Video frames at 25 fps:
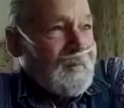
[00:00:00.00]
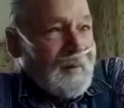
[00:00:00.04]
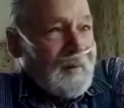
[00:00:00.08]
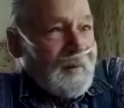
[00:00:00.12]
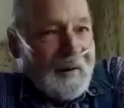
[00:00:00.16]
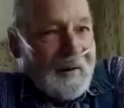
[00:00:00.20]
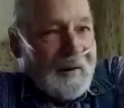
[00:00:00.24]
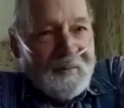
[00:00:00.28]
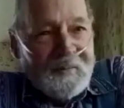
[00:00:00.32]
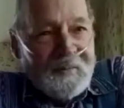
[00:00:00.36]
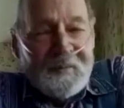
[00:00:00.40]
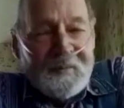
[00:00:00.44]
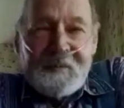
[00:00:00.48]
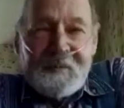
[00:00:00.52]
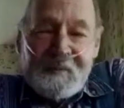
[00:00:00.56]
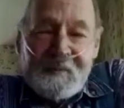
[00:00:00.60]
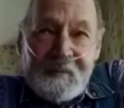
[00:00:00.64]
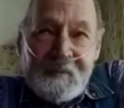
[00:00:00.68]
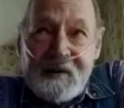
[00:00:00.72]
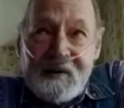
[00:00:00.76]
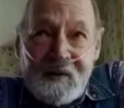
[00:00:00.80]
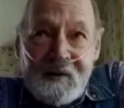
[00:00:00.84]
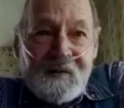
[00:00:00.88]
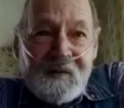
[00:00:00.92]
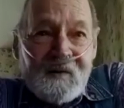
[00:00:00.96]
my
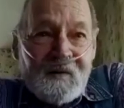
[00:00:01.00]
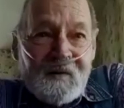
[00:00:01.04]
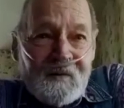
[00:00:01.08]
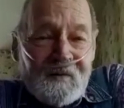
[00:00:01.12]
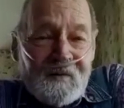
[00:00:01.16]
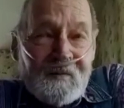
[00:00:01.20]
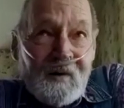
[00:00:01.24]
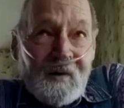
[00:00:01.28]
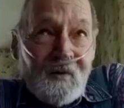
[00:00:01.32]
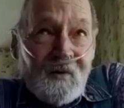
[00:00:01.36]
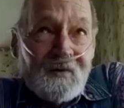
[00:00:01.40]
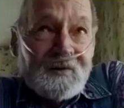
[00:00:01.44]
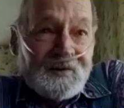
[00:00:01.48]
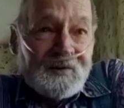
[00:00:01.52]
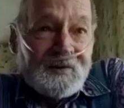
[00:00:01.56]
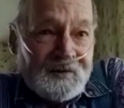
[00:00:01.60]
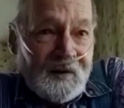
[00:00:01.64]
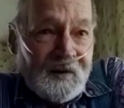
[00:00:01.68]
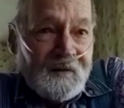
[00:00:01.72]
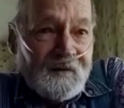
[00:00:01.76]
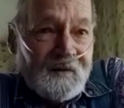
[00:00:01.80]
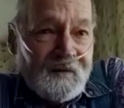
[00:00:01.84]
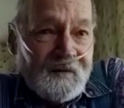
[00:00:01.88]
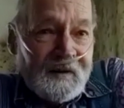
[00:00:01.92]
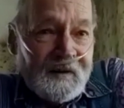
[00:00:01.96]
oldest
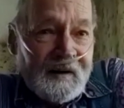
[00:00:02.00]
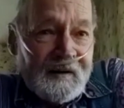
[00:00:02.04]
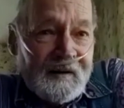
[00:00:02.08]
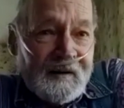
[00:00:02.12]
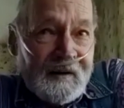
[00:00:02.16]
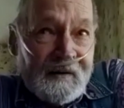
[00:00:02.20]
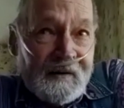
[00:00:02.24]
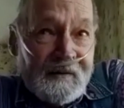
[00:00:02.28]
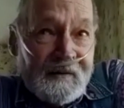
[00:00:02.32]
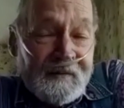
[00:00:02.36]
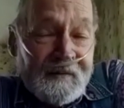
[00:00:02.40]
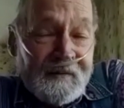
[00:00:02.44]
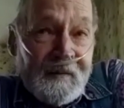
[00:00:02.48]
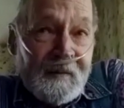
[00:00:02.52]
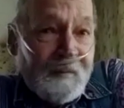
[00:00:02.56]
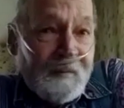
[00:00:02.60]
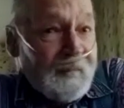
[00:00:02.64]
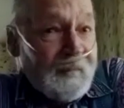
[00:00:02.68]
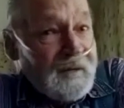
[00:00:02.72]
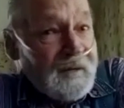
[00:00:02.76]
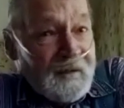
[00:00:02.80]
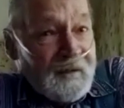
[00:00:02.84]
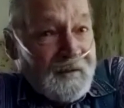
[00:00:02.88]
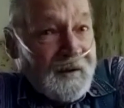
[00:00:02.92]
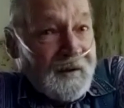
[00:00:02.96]
uncle had a
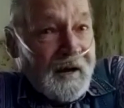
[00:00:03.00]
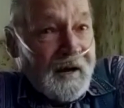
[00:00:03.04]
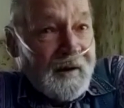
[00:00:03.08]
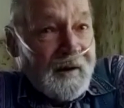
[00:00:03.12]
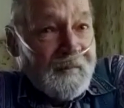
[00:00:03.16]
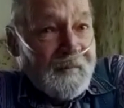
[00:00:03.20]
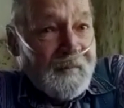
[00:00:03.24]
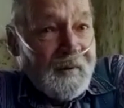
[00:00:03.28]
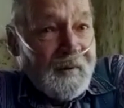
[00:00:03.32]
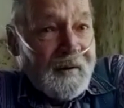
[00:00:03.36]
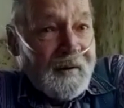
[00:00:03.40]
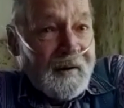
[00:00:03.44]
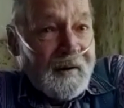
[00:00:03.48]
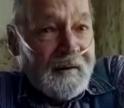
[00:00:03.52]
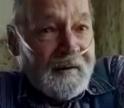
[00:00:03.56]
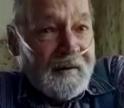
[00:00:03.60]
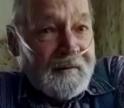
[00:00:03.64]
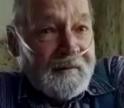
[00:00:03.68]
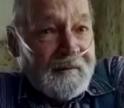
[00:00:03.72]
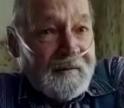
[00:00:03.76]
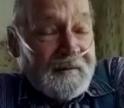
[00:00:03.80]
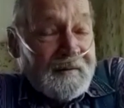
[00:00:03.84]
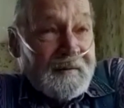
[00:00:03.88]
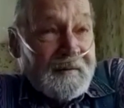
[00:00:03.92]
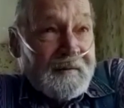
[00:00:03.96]
middle name,
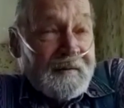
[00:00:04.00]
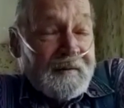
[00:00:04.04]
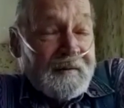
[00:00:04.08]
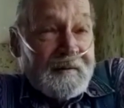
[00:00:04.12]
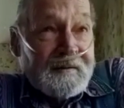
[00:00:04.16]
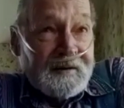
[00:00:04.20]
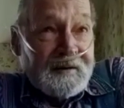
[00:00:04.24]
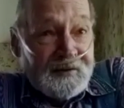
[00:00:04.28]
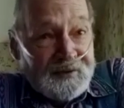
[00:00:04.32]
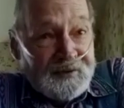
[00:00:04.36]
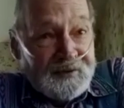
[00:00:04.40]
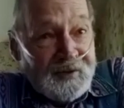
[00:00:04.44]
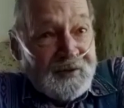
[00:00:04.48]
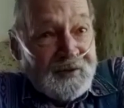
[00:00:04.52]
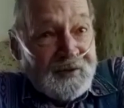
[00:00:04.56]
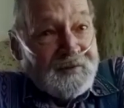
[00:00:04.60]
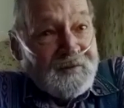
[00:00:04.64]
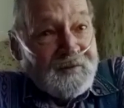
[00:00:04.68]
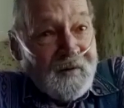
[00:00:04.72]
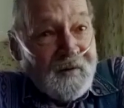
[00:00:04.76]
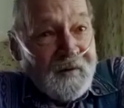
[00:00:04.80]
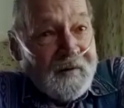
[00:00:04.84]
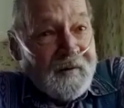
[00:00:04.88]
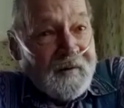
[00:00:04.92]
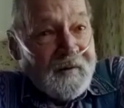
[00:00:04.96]
and because his
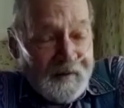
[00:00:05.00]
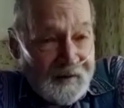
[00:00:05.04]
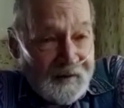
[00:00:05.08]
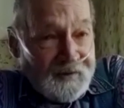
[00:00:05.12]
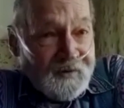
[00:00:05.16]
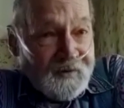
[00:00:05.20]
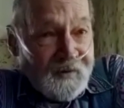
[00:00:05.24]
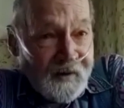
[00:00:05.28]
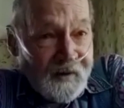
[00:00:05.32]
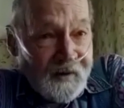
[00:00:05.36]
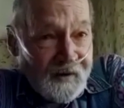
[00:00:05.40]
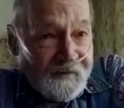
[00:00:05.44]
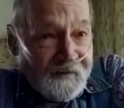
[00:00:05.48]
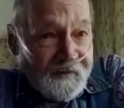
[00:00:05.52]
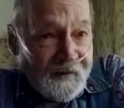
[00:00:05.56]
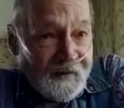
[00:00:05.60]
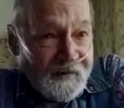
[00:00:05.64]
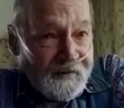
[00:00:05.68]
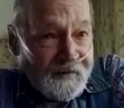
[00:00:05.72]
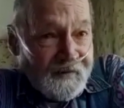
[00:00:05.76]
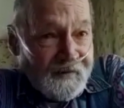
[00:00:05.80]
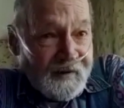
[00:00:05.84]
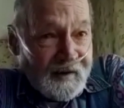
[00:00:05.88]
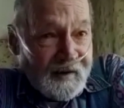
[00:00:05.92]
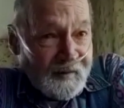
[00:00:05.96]

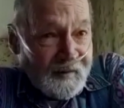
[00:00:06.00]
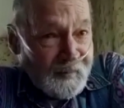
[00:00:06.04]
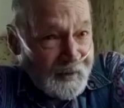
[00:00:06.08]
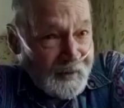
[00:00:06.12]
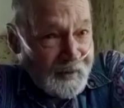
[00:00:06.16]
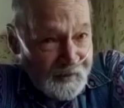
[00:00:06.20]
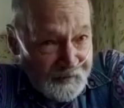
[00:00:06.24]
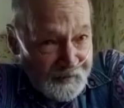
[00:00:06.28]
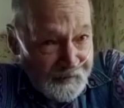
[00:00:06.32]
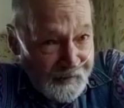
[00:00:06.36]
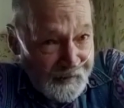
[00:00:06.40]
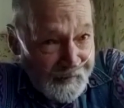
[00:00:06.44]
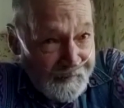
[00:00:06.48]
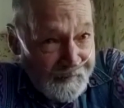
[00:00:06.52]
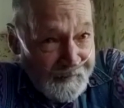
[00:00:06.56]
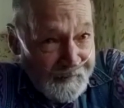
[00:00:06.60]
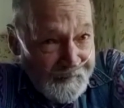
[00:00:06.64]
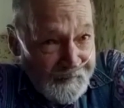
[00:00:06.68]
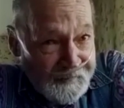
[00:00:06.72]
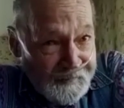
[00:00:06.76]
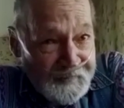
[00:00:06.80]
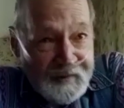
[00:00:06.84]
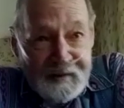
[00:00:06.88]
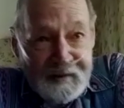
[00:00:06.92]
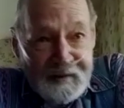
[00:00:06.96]
grandfather had a middle name,
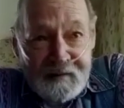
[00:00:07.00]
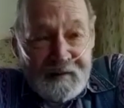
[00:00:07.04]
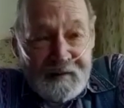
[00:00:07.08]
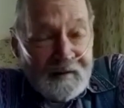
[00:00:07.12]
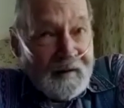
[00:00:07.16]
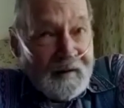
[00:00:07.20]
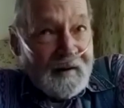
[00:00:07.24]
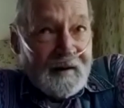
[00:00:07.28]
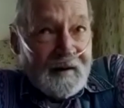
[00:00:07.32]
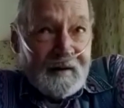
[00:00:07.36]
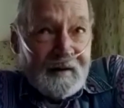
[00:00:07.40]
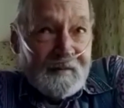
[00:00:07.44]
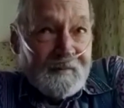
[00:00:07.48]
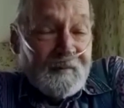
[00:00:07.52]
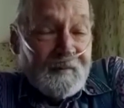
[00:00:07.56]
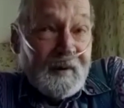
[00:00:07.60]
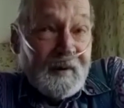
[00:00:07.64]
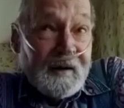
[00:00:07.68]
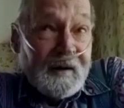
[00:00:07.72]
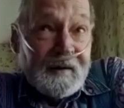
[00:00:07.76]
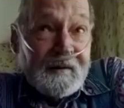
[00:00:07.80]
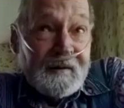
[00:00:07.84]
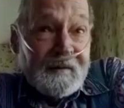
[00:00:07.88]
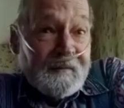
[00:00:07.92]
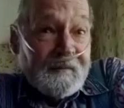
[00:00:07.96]
and my